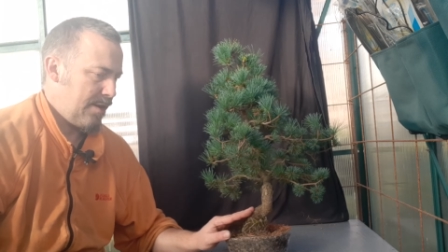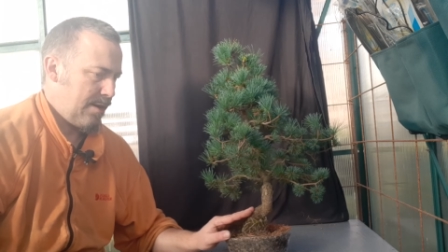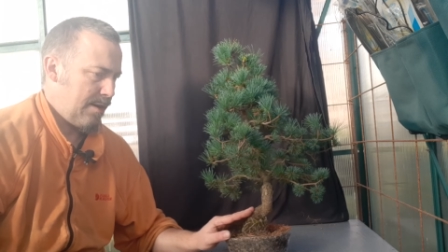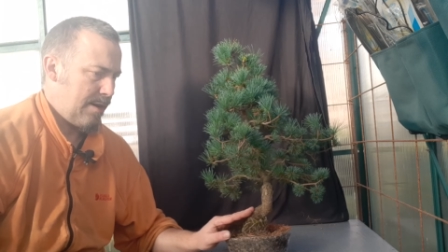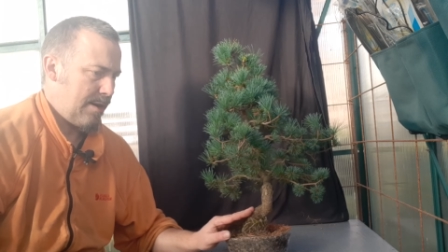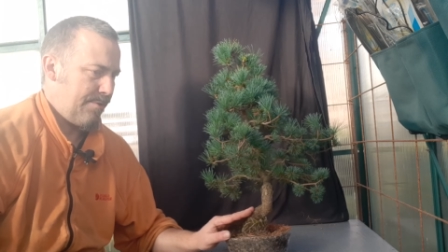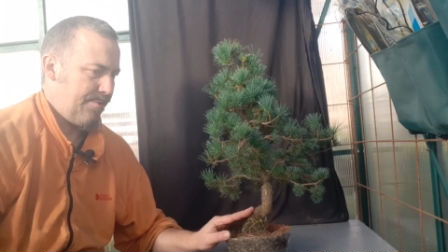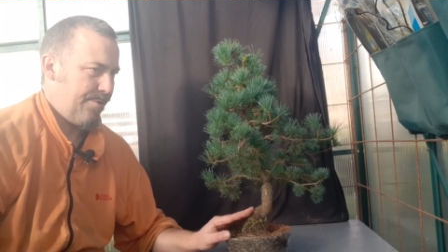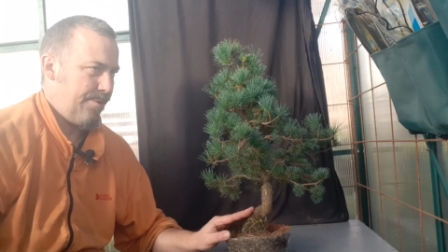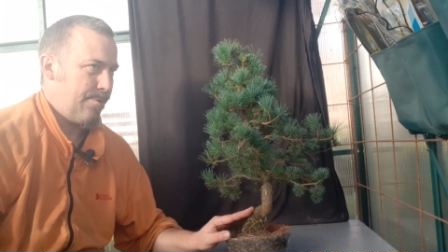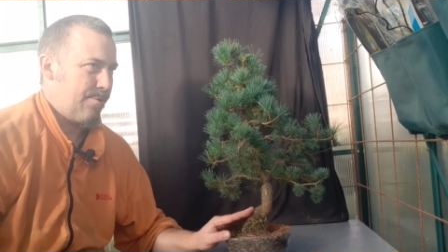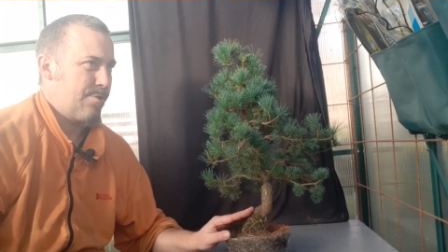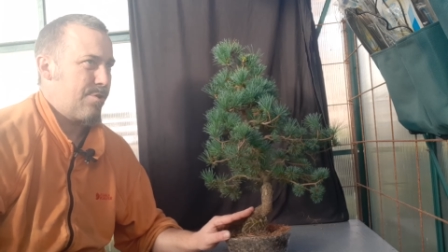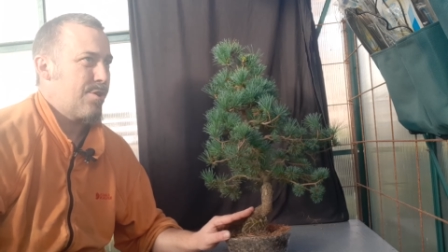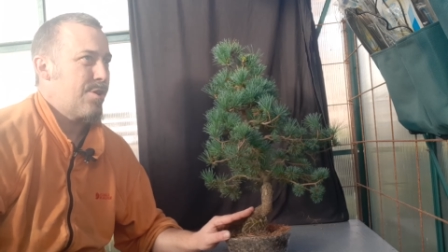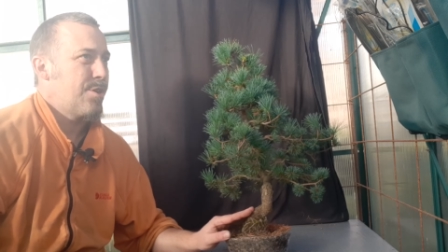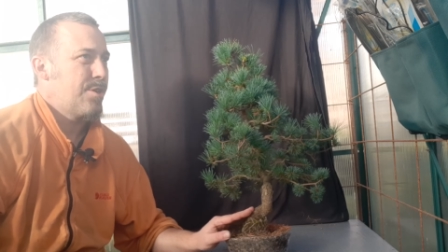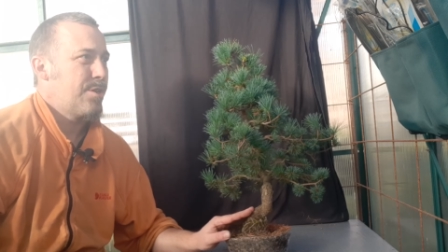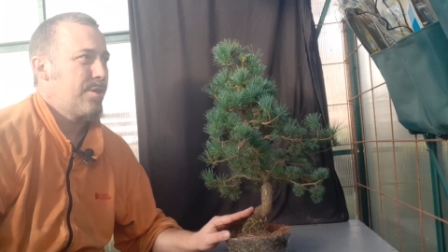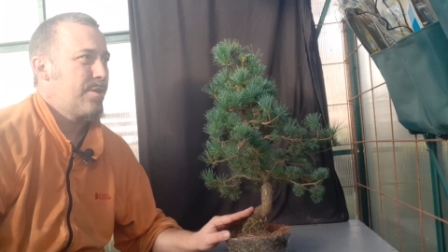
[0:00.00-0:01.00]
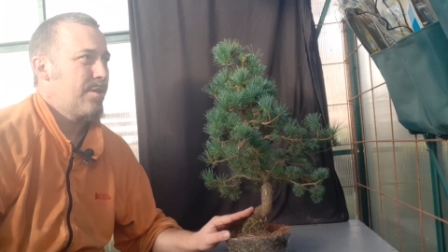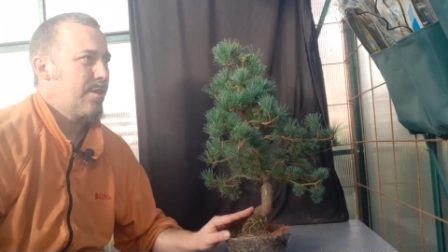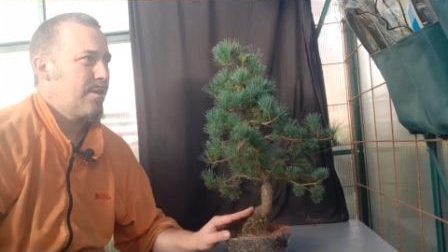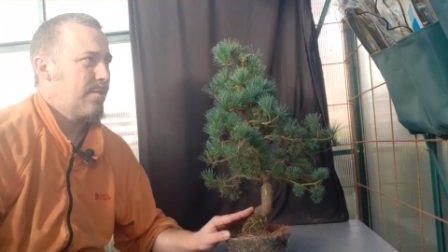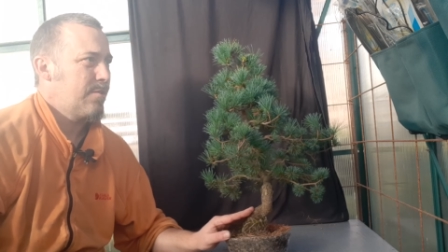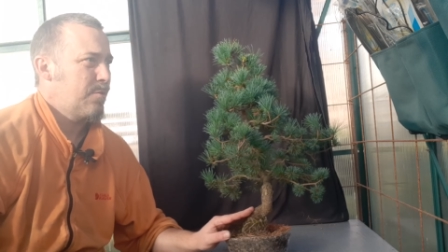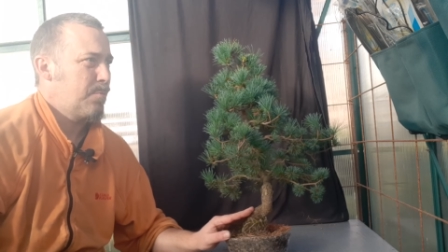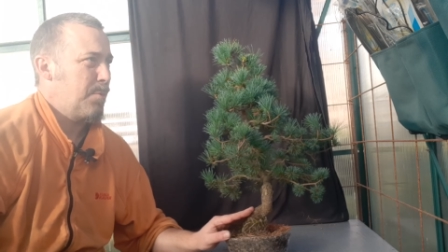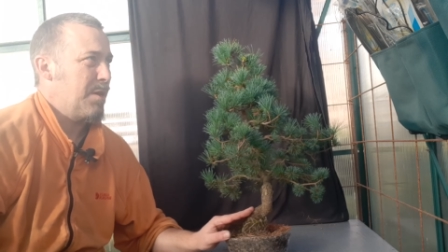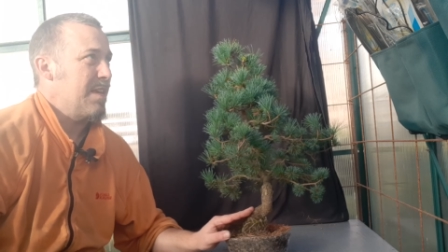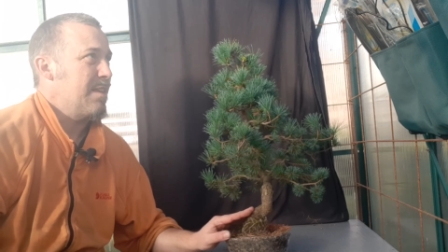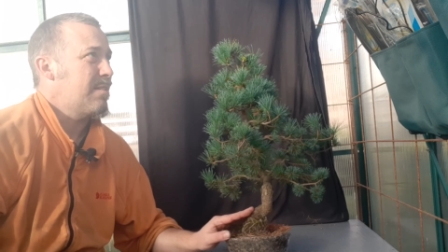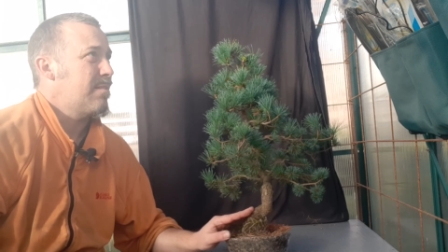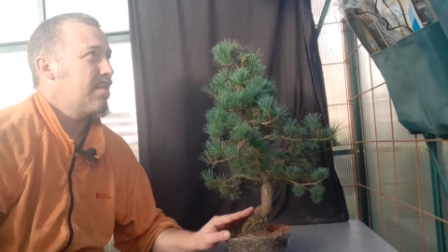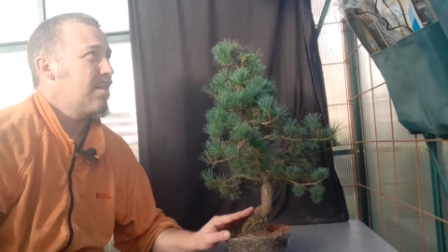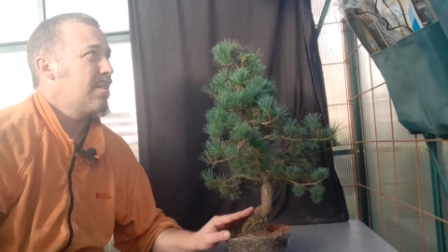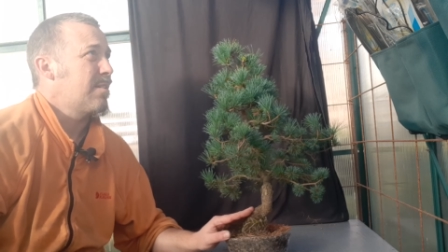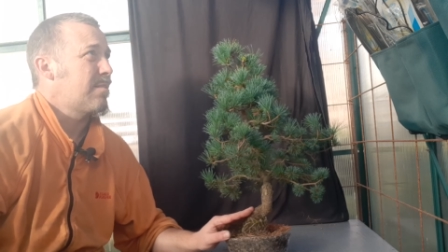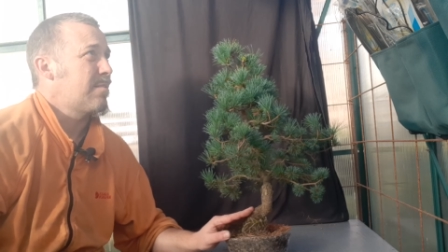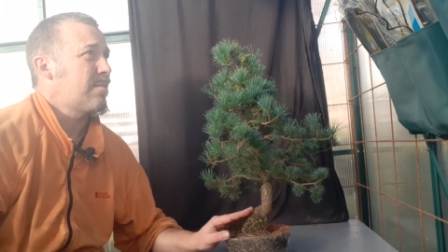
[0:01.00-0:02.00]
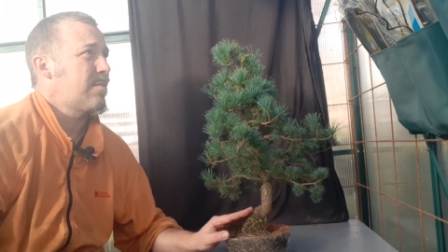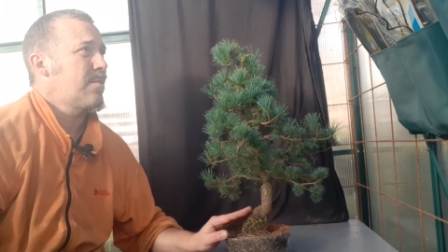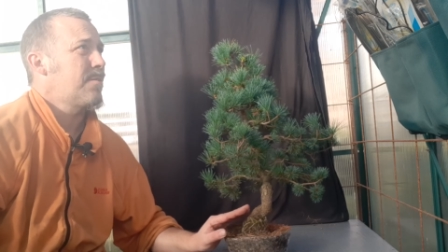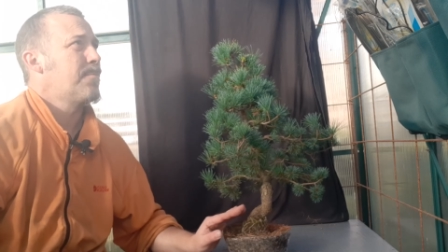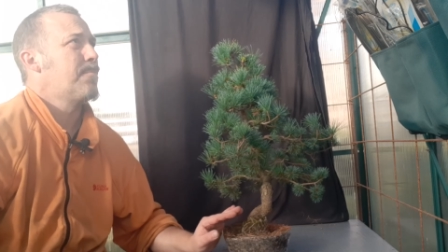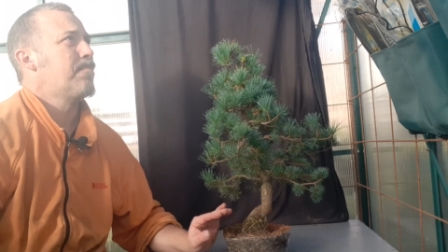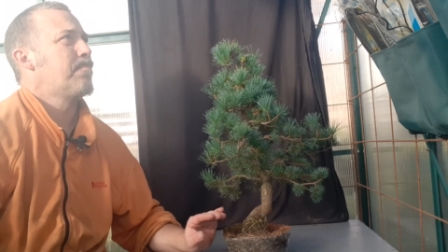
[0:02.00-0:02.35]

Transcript: other species.